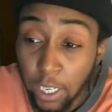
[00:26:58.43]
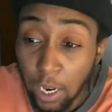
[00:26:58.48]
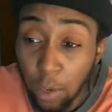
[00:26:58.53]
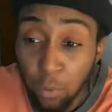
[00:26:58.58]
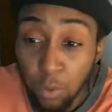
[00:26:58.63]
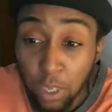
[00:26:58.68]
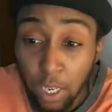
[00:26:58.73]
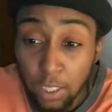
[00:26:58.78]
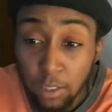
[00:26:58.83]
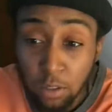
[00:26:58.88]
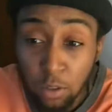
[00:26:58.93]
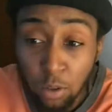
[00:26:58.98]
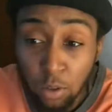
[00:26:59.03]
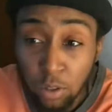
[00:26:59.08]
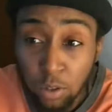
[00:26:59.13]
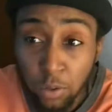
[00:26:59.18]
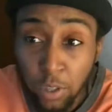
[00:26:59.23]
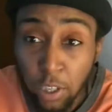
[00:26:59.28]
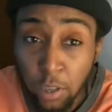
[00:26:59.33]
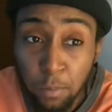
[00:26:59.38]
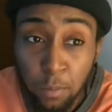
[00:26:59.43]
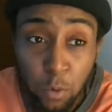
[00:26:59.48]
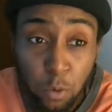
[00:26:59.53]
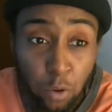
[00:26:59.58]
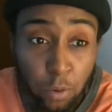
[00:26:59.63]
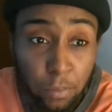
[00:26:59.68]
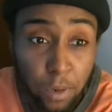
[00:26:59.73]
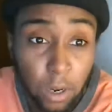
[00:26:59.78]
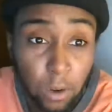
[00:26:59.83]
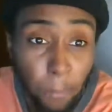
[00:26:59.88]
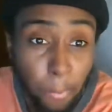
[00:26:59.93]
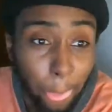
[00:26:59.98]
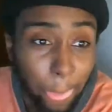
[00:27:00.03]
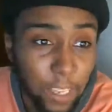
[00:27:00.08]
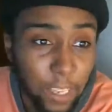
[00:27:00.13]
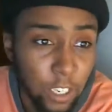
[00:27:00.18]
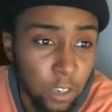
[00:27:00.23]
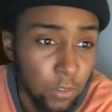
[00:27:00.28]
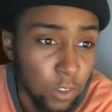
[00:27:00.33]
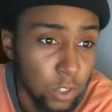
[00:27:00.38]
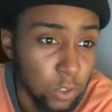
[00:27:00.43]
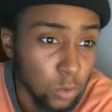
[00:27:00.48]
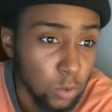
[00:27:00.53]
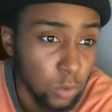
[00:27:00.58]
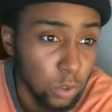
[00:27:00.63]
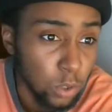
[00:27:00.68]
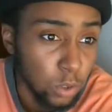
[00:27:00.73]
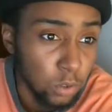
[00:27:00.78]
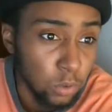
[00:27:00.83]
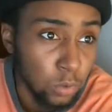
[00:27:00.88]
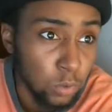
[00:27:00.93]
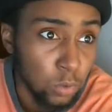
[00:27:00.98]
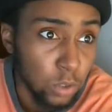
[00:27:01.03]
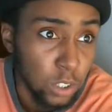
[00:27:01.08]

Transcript: I would like to also hear more about individuals who